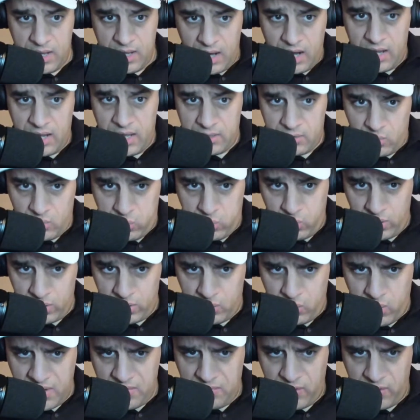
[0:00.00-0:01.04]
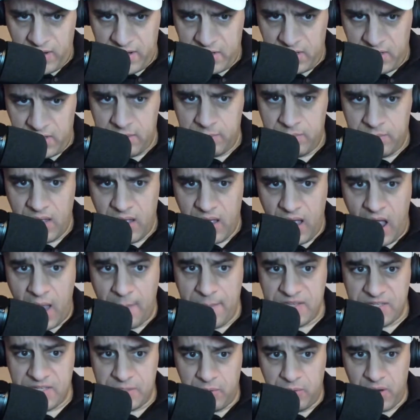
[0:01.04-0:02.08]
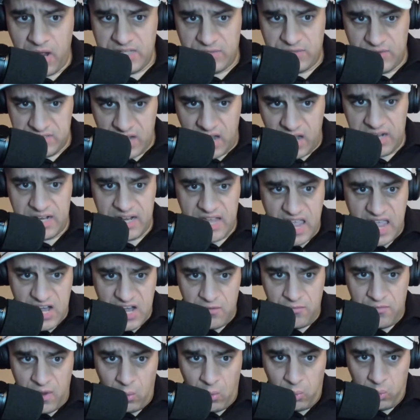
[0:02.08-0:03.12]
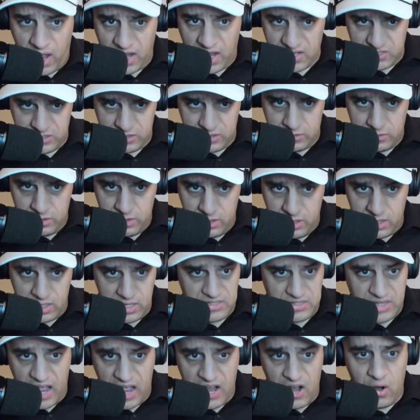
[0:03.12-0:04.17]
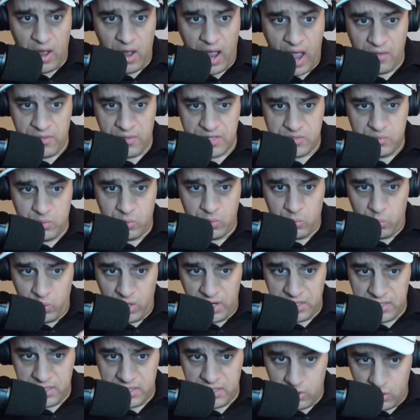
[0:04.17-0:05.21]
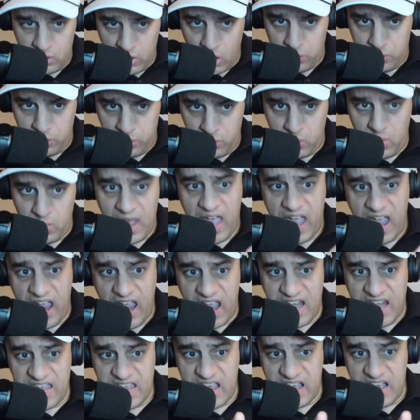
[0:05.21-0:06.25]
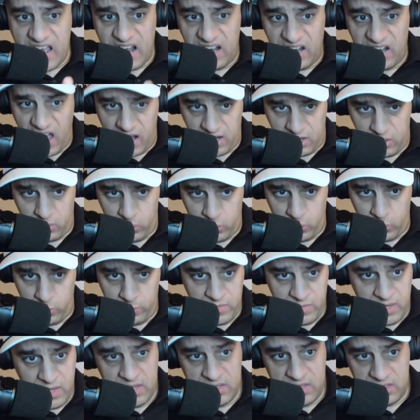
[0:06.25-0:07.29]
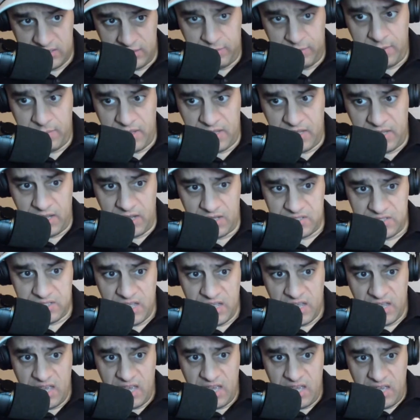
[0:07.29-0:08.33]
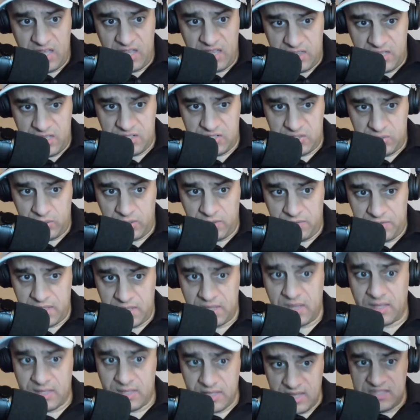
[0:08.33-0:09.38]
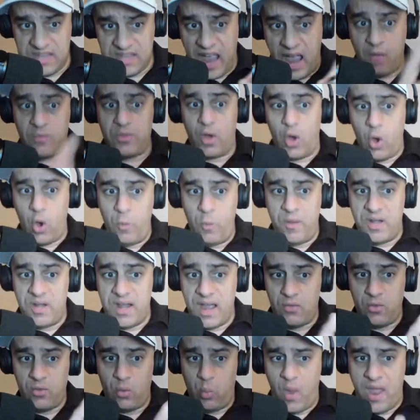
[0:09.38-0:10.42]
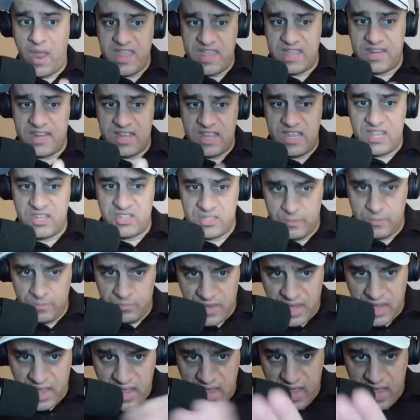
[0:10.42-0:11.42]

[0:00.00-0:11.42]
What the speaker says: And quite frankly, I'd be surprised if he's on an NFL roster because I don't know how this would go through any locker room simply because this sort of thing that is out in the open now, the way it is,